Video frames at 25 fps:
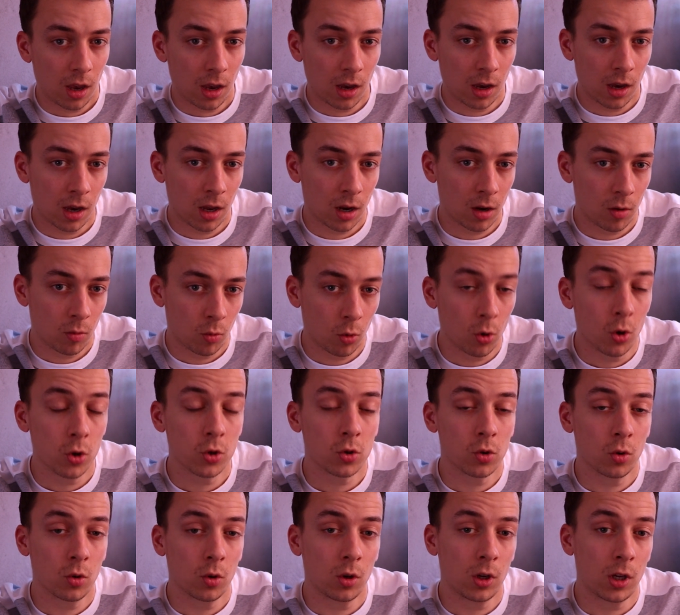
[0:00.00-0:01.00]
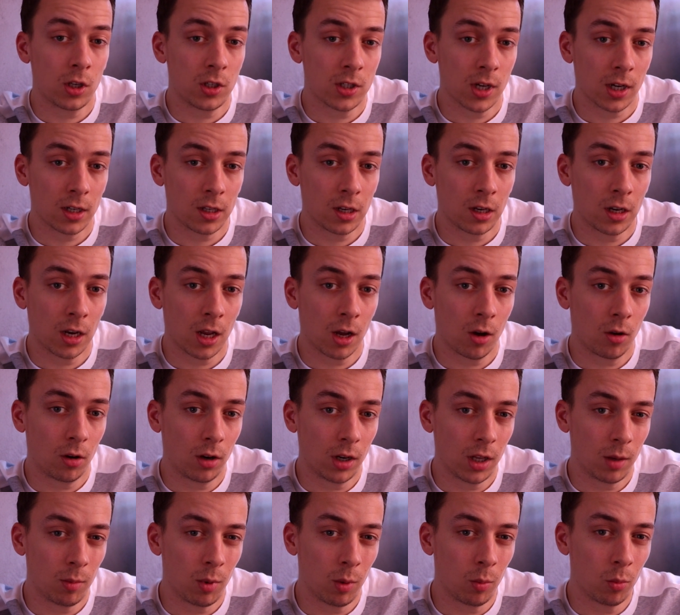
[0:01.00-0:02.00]
And we're also injecting now a
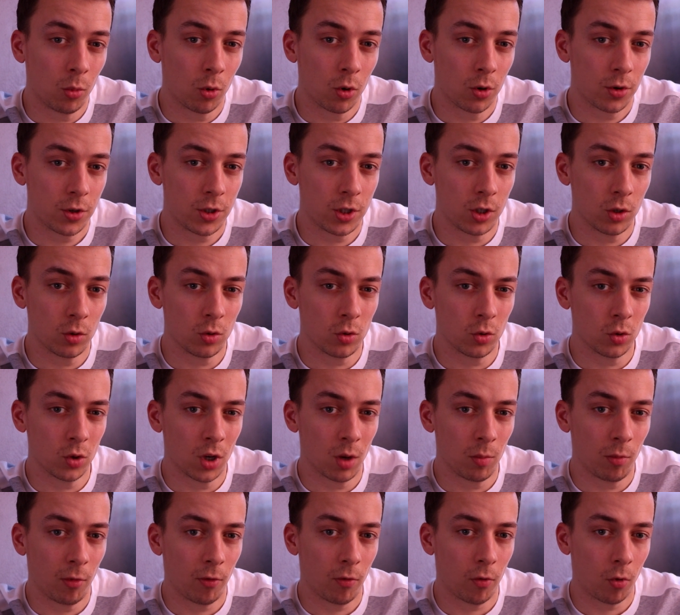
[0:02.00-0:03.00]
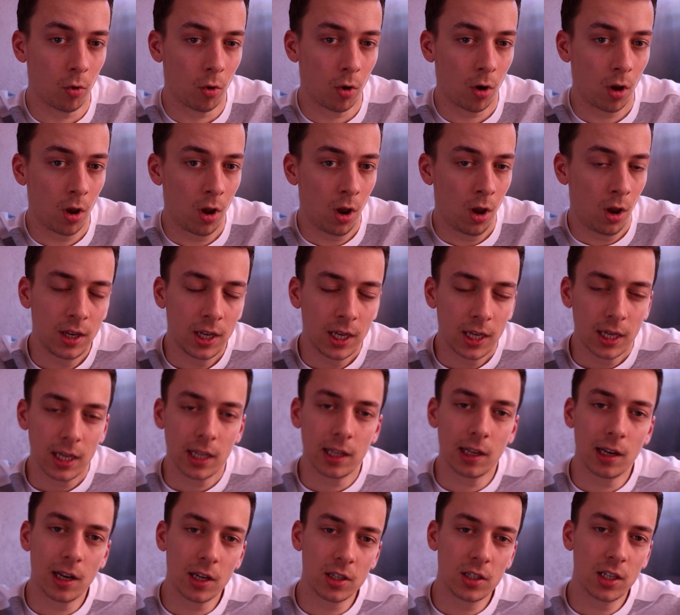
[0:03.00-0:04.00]
little bit more CO2 than before. And
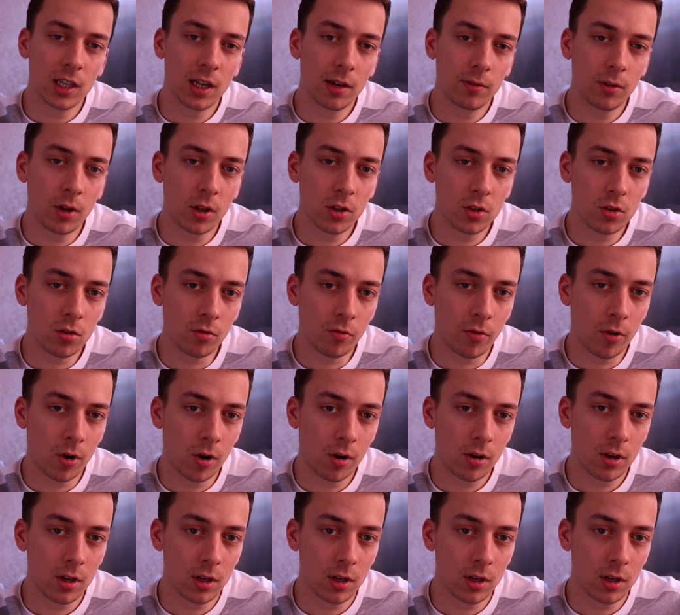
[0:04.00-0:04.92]
the last thing I've done so far